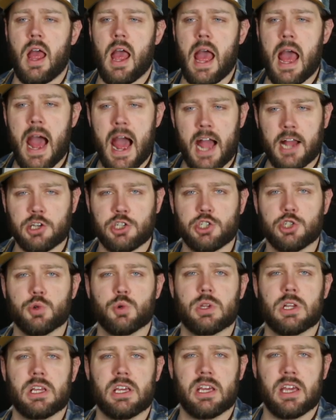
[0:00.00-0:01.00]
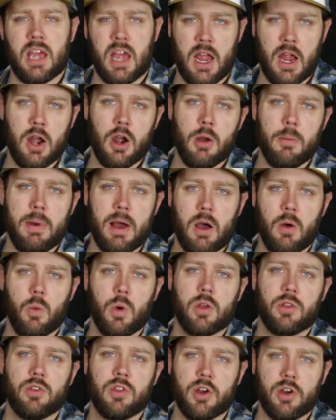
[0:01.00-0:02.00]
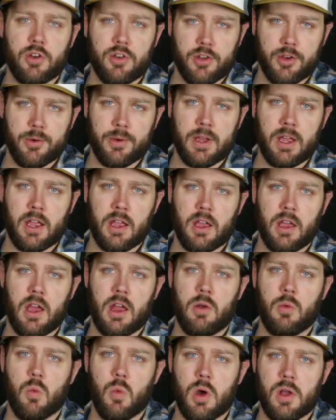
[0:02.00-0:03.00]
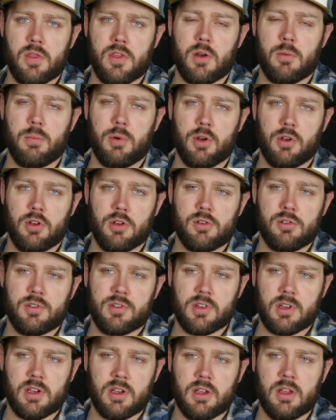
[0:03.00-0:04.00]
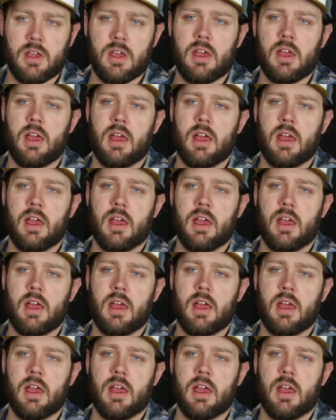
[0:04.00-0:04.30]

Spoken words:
actually care about what they're doing and what they're producing,